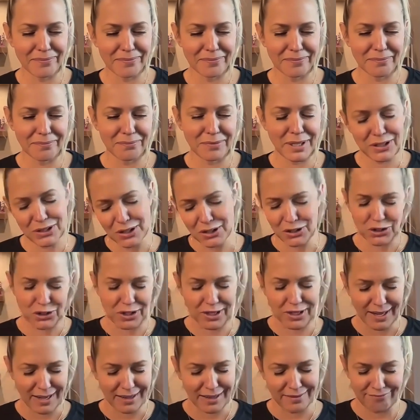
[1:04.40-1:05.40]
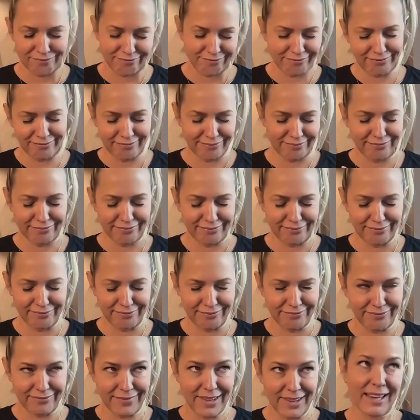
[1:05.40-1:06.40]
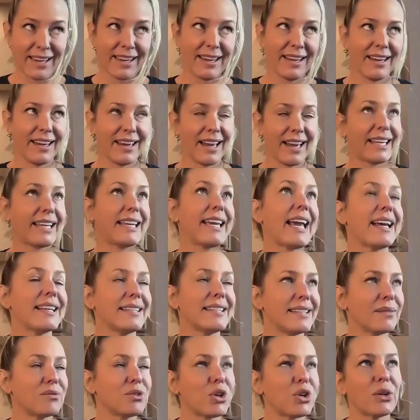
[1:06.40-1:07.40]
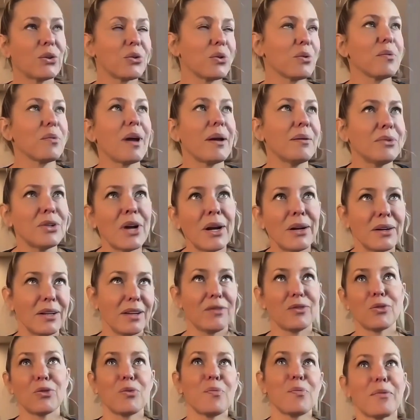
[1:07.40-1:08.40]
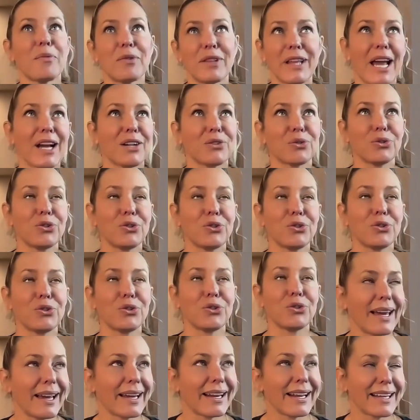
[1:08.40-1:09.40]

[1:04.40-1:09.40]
position at. I guess I'm trying to I'm trying to even remember the actual storyline.